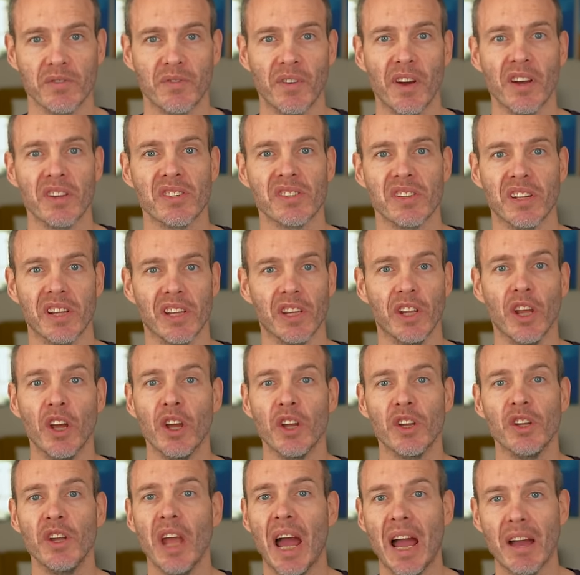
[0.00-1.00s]
Firstly,
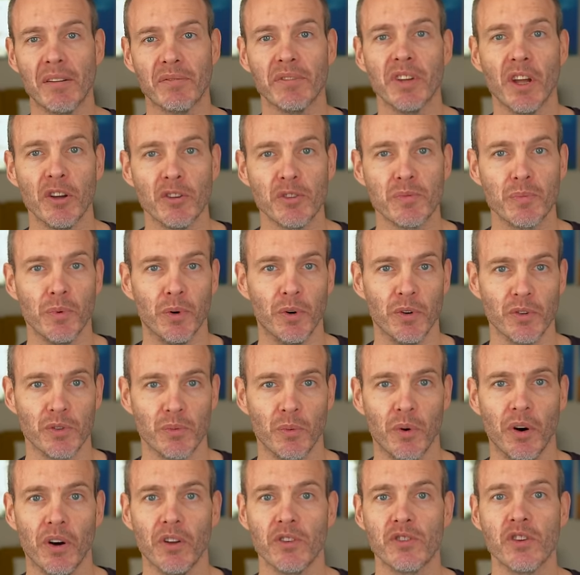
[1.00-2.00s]
you have no sports
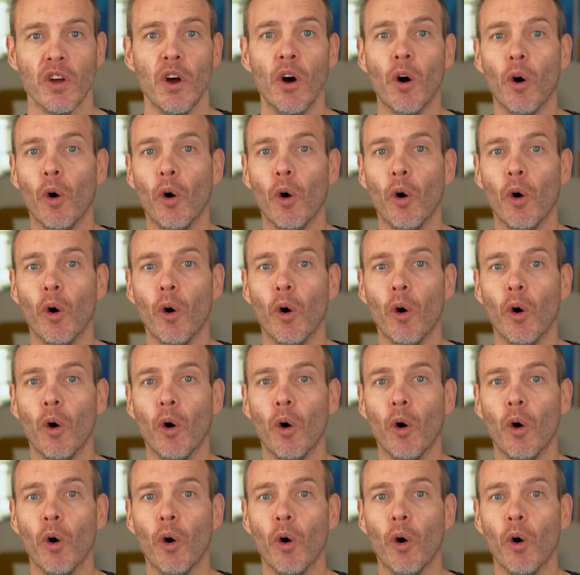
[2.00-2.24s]
watch,